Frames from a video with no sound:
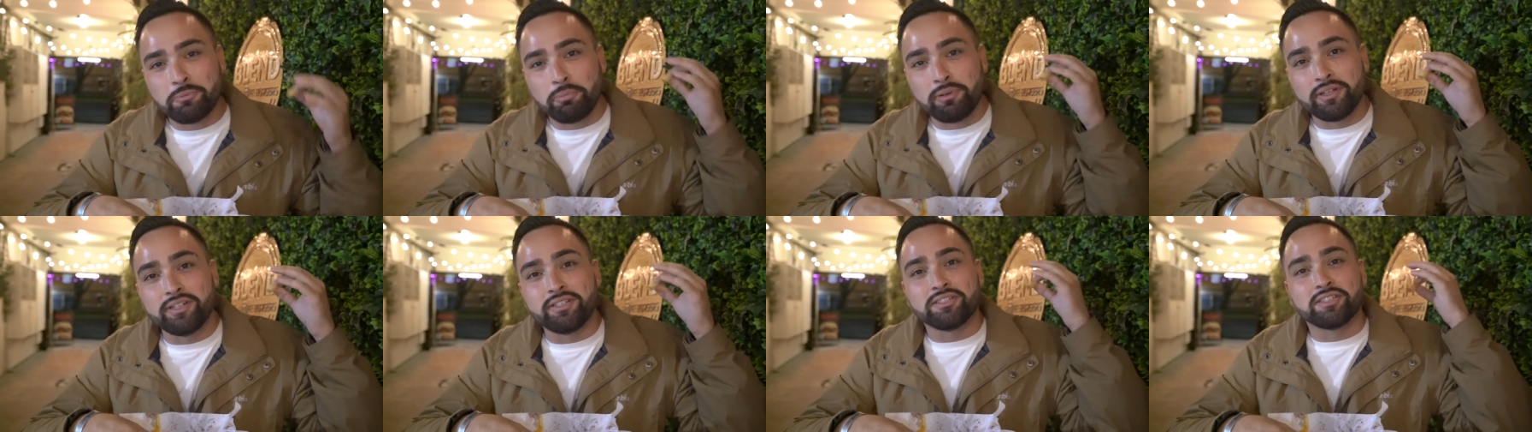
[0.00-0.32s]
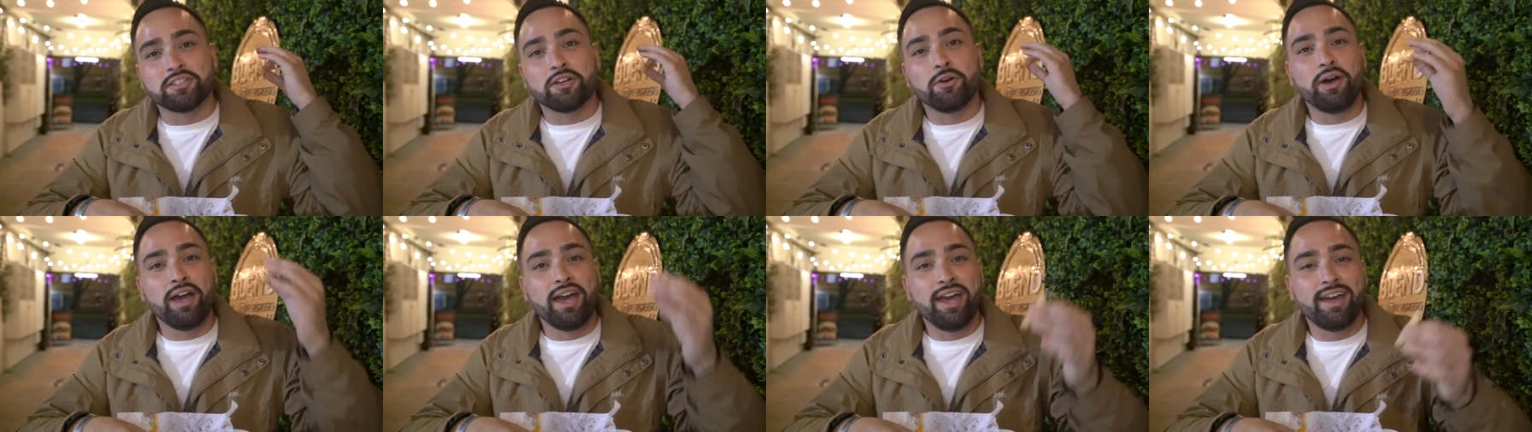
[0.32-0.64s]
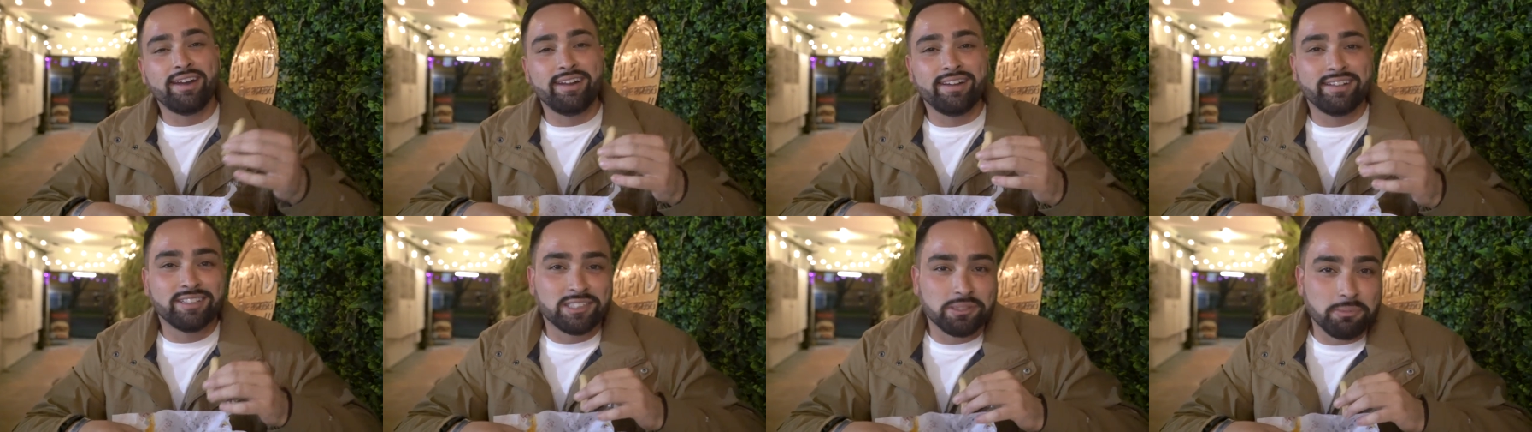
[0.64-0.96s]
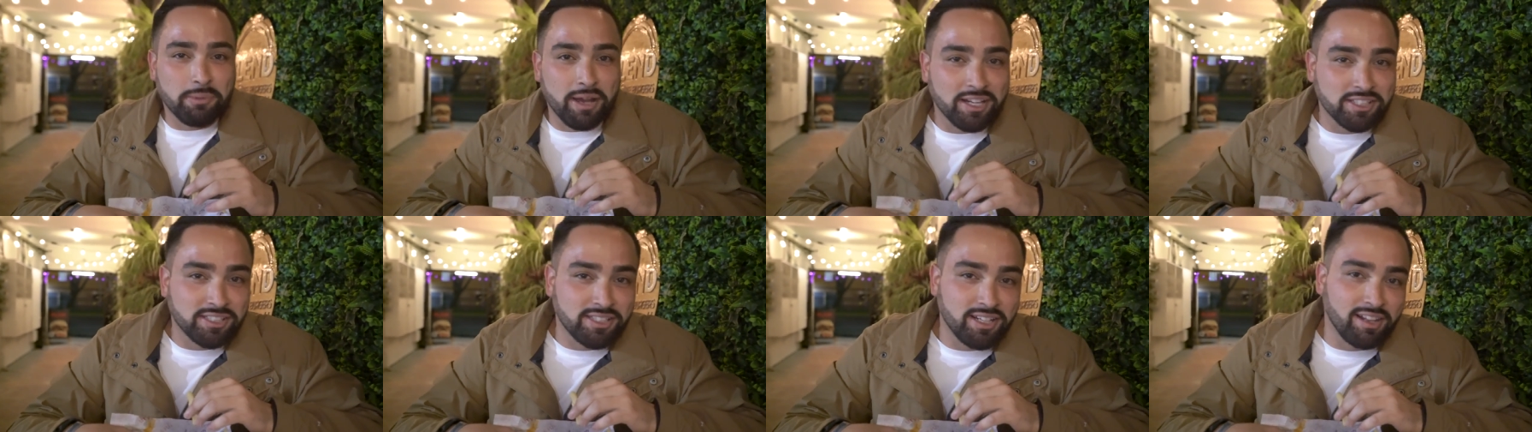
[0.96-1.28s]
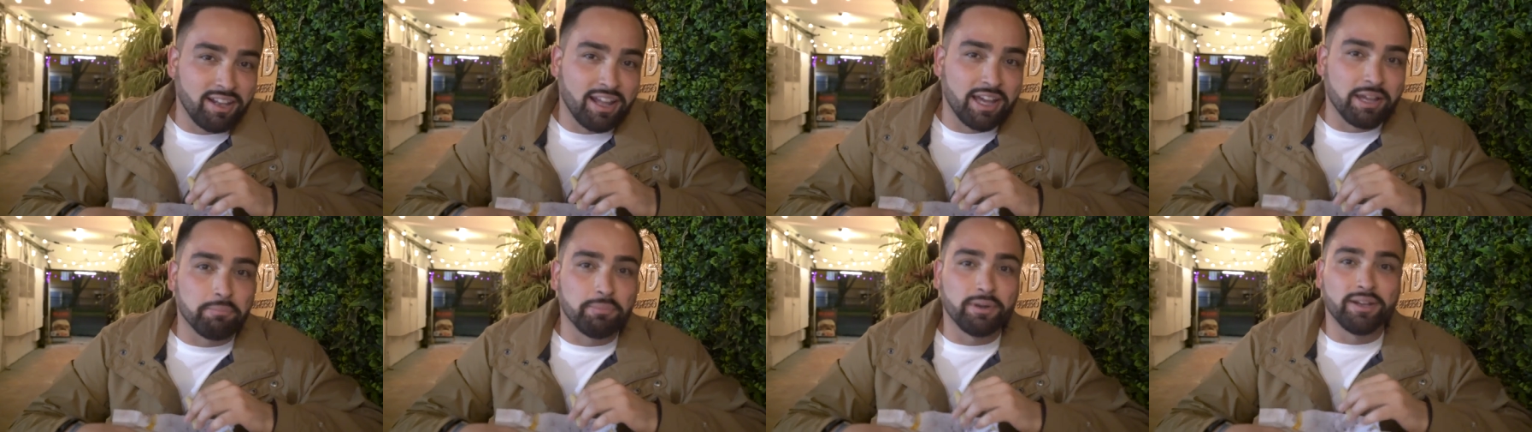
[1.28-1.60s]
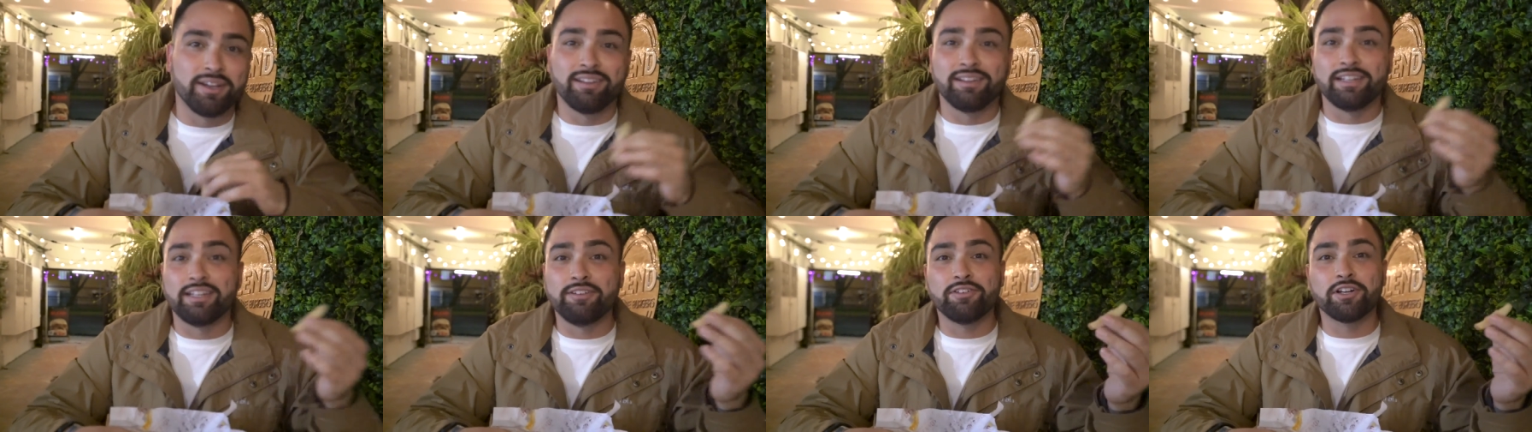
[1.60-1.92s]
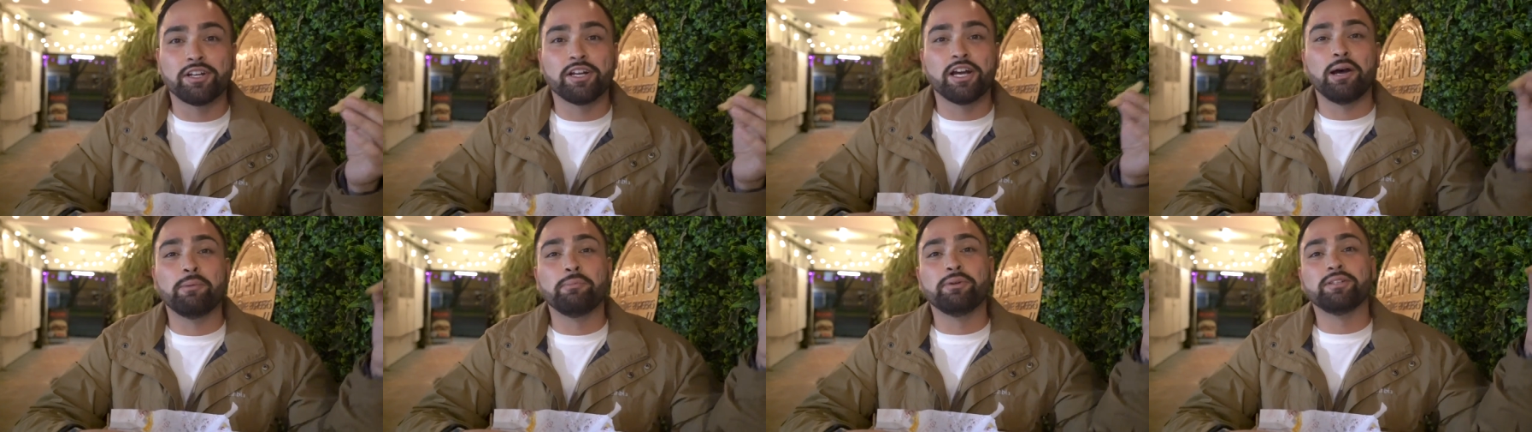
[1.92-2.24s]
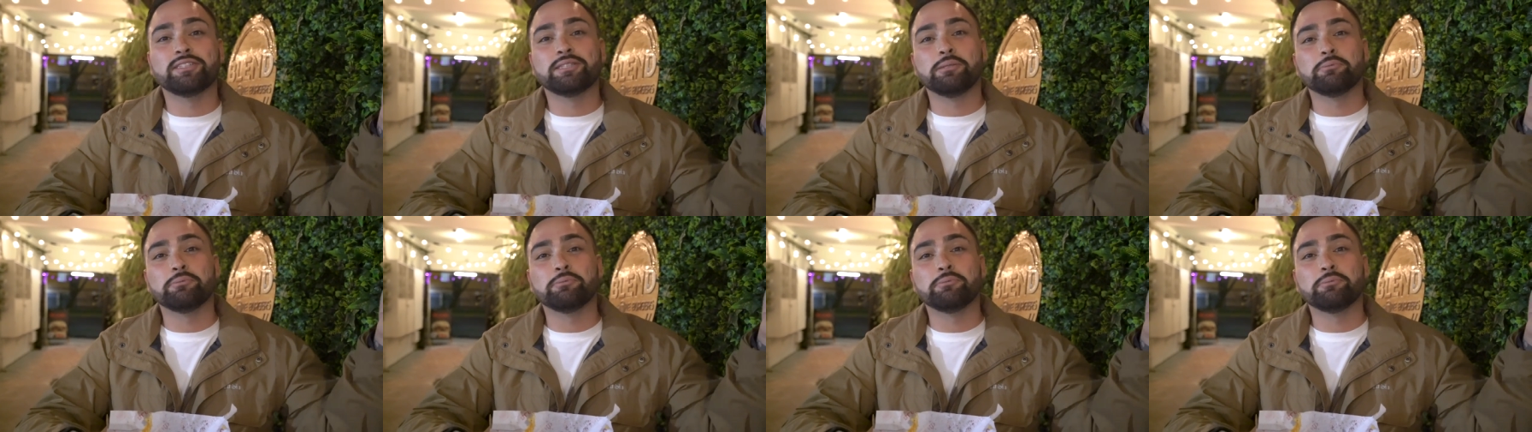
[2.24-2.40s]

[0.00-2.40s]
please go ahead and smash that like button, leave a comment,